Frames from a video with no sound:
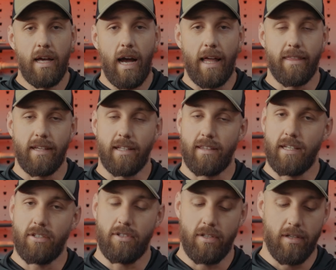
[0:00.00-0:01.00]
I think they
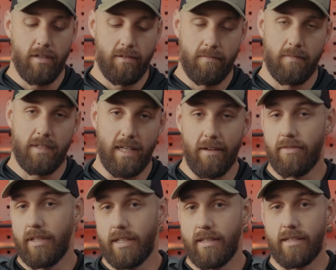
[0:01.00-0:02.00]
should
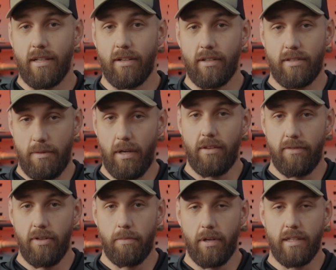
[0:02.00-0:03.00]
definitely consider some other
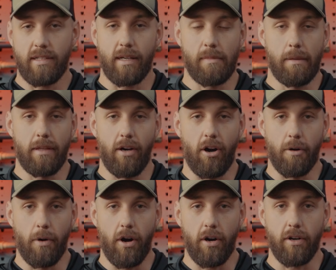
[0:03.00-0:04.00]
footprints, like maybe the
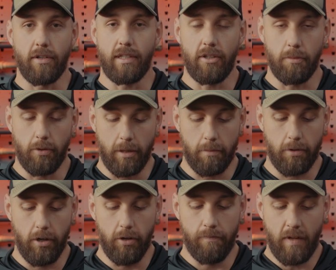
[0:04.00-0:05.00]
RMR or Delta Point
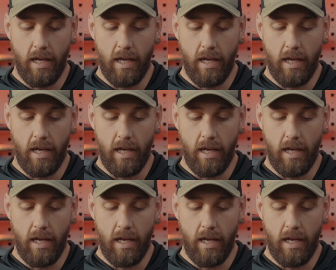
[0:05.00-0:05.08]
Pro,